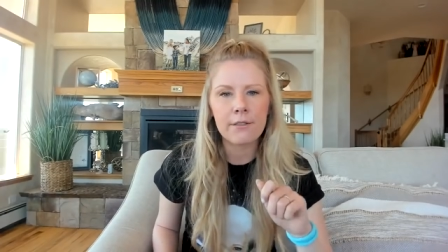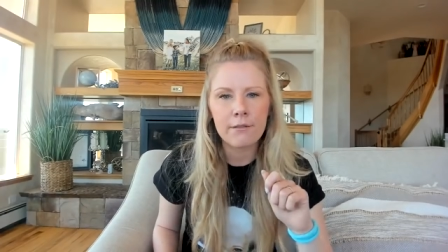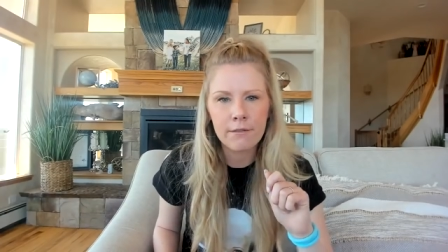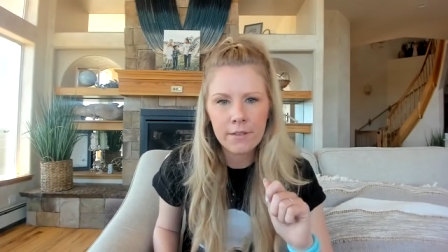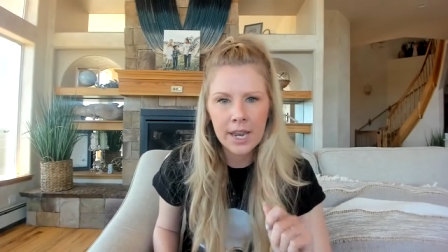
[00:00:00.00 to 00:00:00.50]

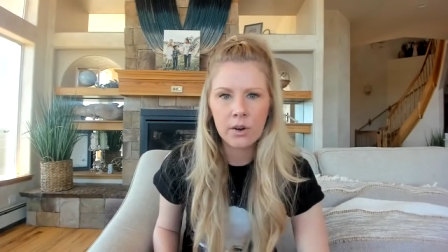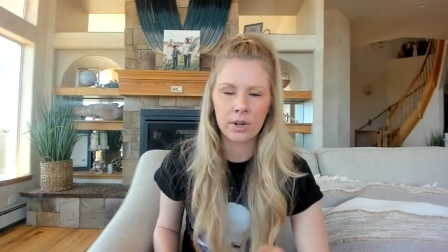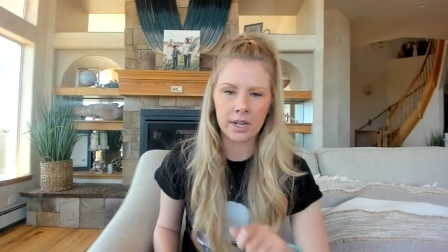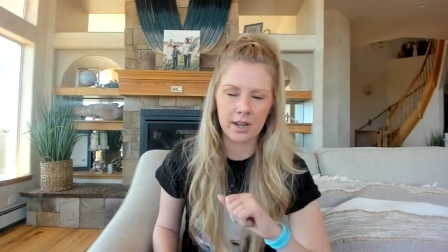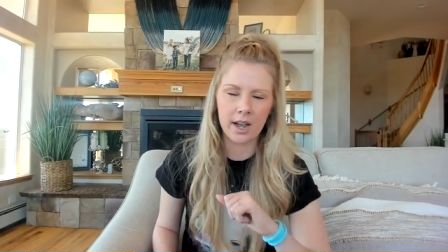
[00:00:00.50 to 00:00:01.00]

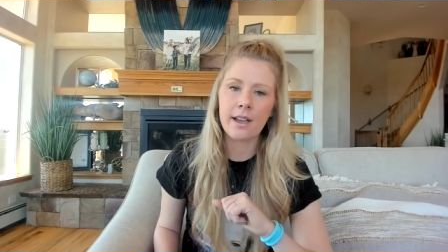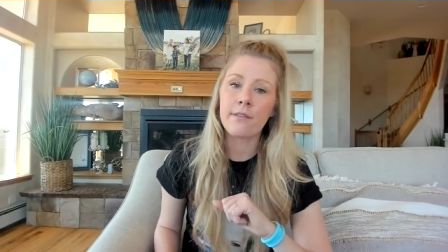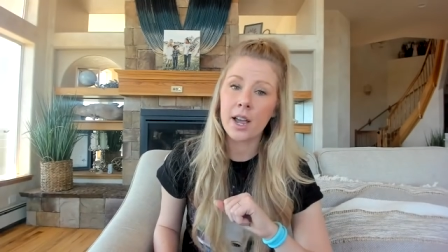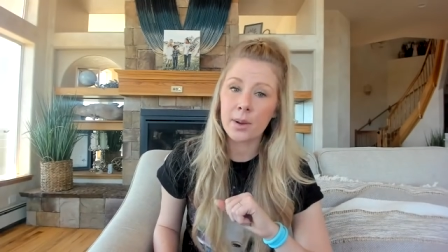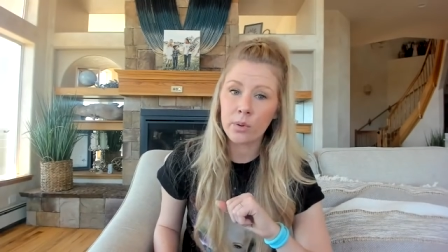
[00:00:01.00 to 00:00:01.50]
very high
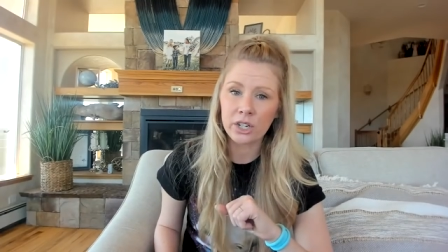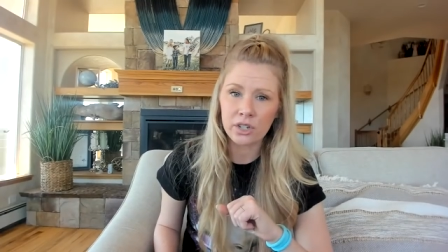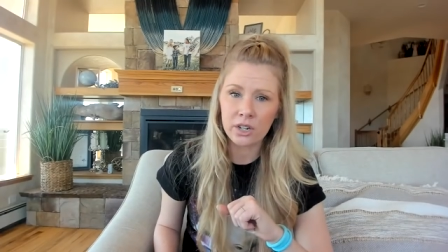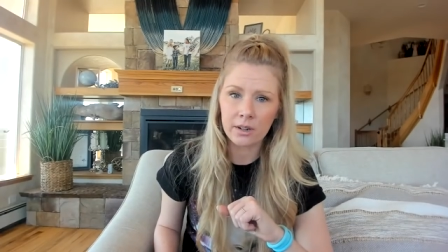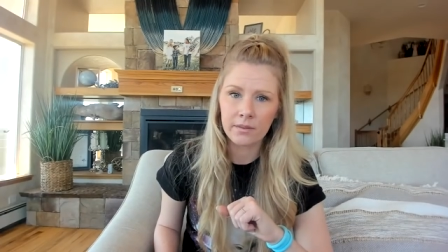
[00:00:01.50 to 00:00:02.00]

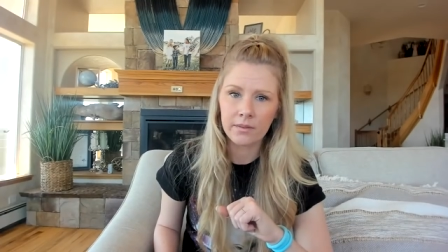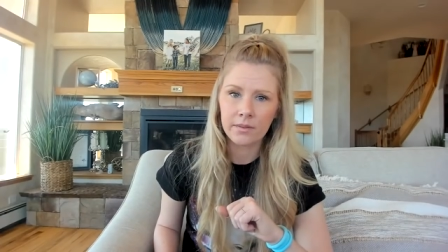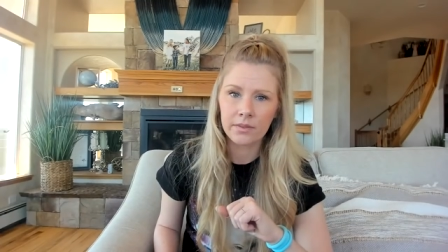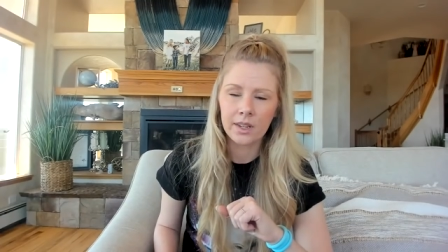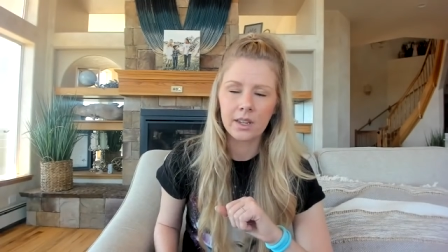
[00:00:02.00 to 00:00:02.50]
vibration,
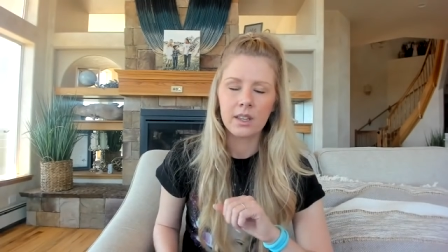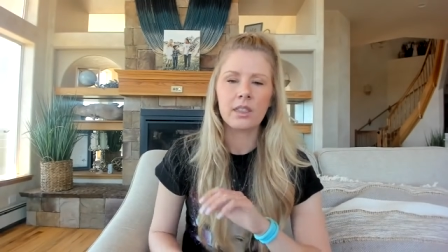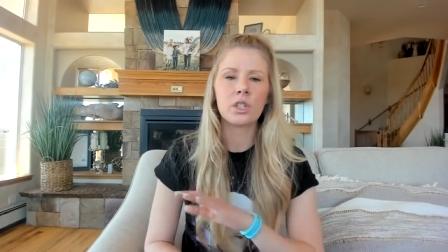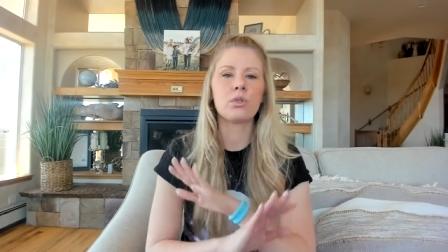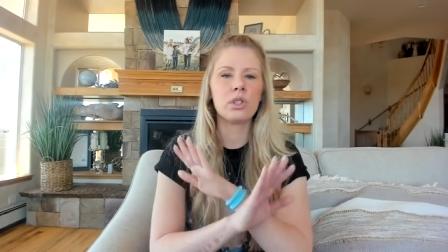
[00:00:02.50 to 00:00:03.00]

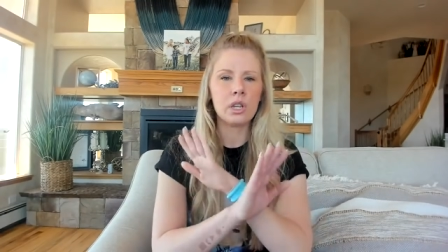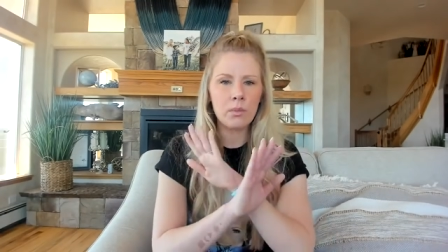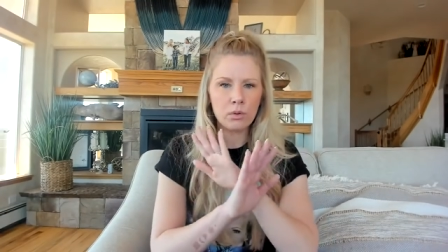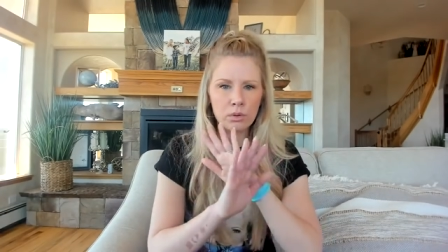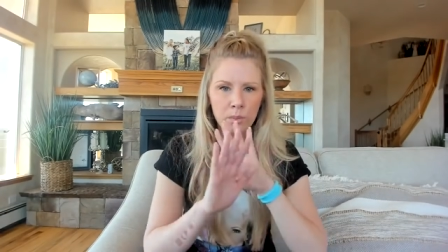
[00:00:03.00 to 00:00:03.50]
this was the most